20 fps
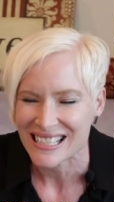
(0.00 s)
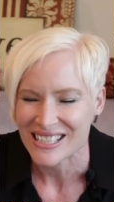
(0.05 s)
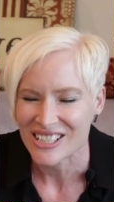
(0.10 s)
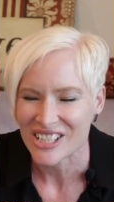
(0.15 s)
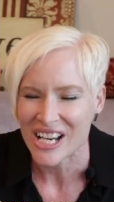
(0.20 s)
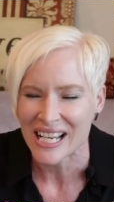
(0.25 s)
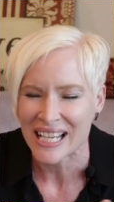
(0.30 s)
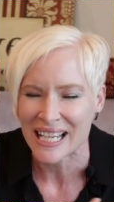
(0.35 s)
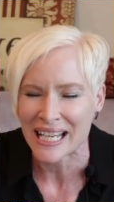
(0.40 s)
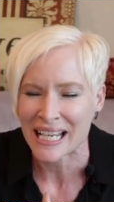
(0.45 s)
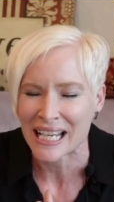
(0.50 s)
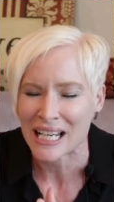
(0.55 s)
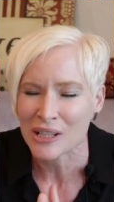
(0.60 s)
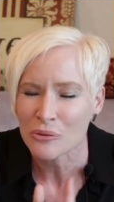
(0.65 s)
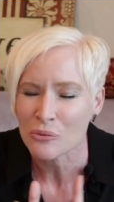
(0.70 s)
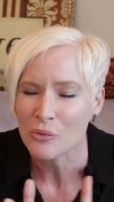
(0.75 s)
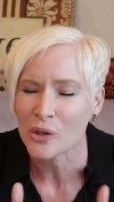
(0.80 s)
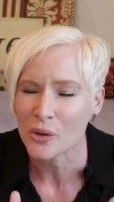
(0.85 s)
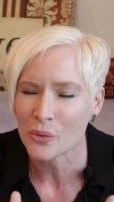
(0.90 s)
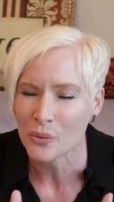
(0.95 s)
Check
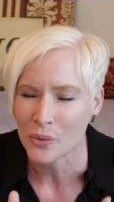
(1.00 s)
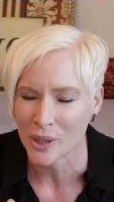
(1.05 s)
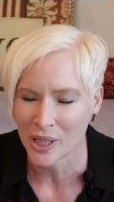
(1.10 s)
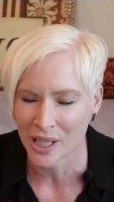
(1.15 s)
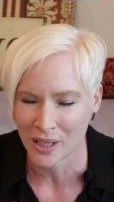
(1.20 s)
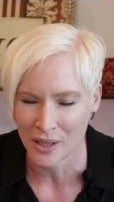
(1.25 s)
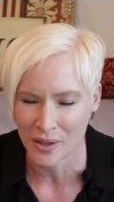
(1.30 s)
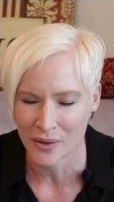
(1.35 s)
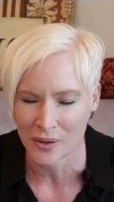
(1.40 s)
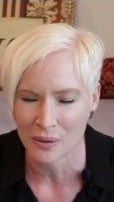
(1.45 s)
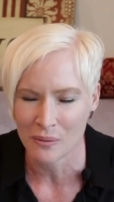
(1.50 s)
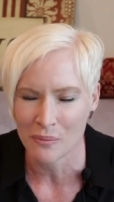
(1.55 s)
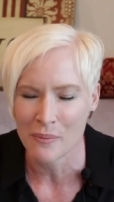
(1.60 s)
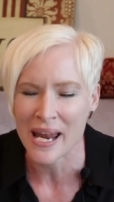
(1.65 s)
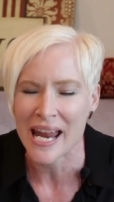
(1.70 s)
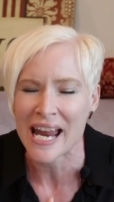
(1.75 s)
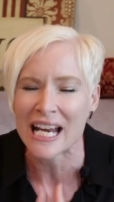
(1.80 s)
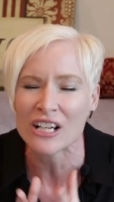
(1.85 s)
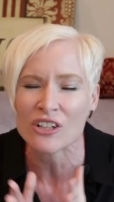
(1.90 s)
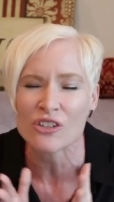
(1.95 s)
in with one another.
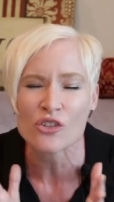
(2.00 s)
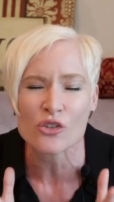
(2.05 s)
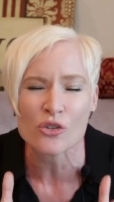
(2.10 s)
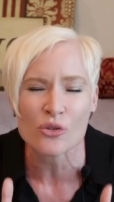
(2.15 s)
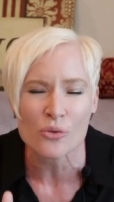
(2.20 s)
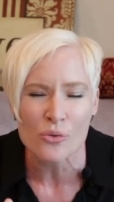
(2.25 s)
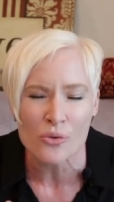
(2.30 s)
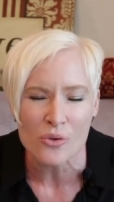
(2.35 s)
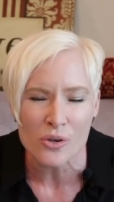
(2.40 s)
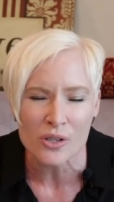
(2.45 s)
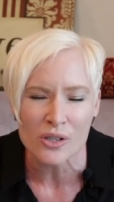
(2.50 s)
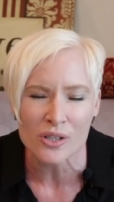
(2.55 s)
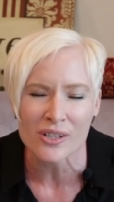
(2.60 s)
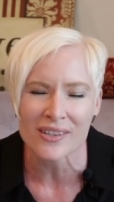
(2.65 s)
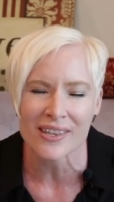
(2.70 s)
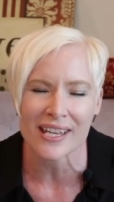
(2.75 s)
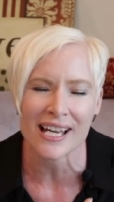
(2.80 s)
Make sure